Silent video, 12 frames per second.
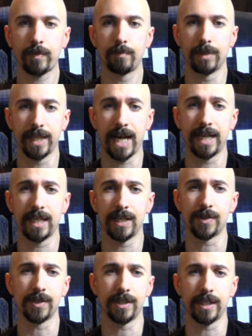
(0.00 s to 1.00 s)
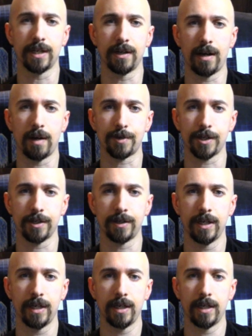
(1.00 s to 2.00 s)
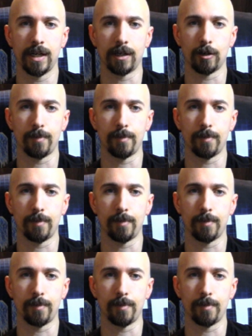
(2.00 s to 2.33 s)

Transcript: but that is indeed an option. I'll go